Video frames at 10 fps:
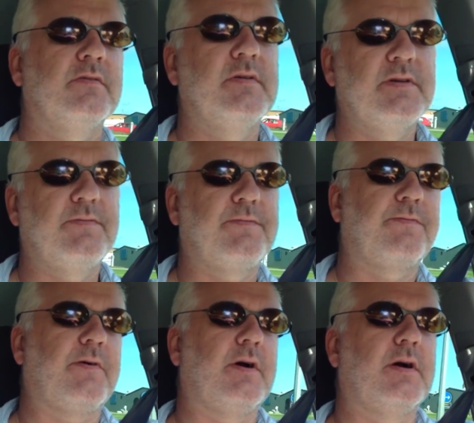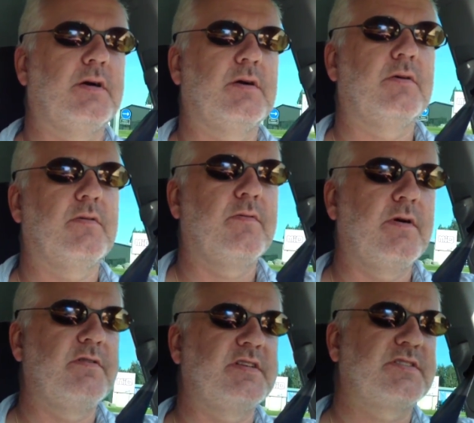if
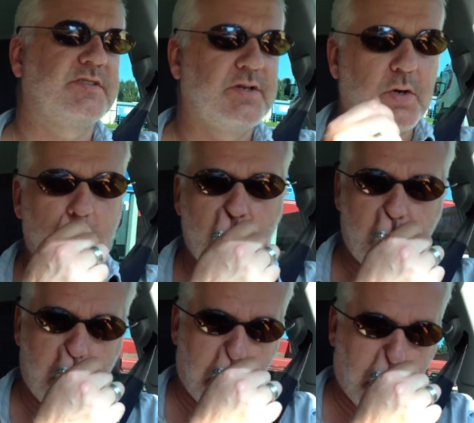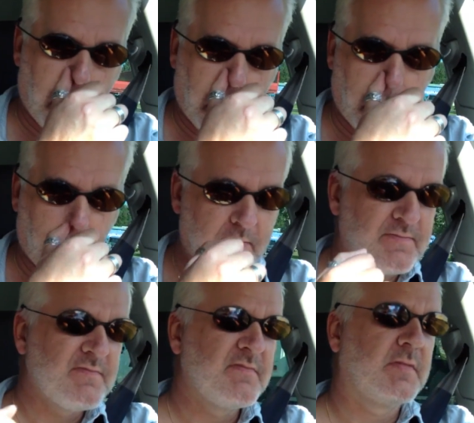there is no
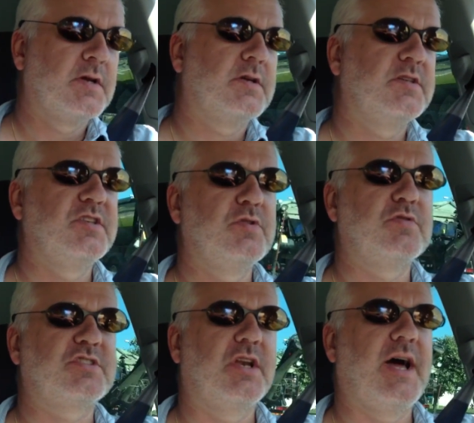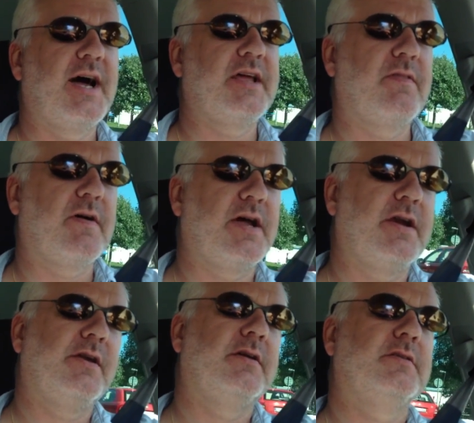huge line
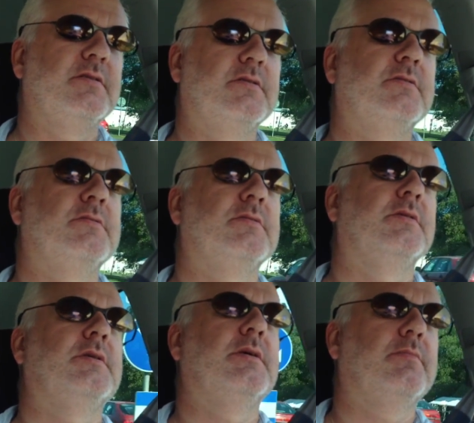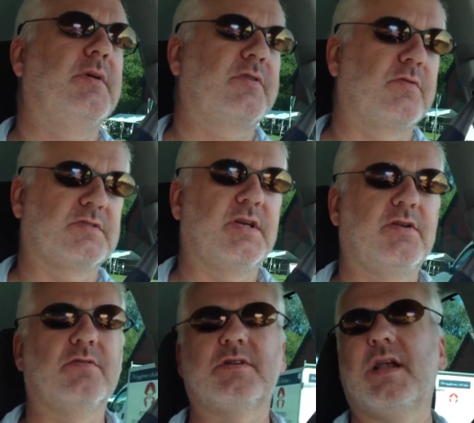there, because I
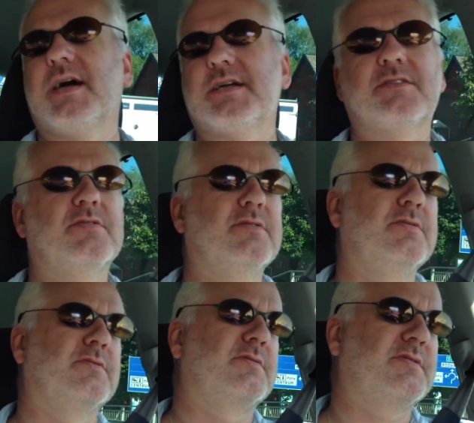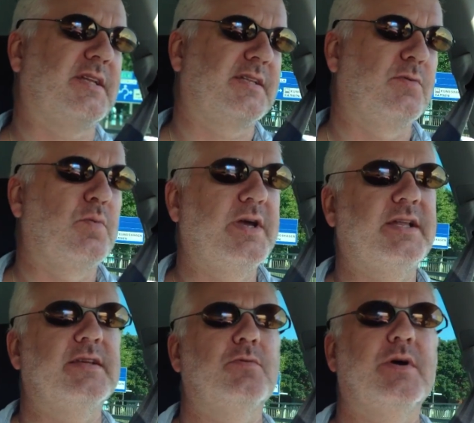don't like to sit and
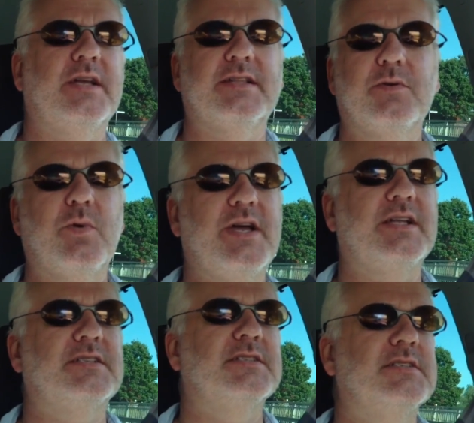wait and wait and wait.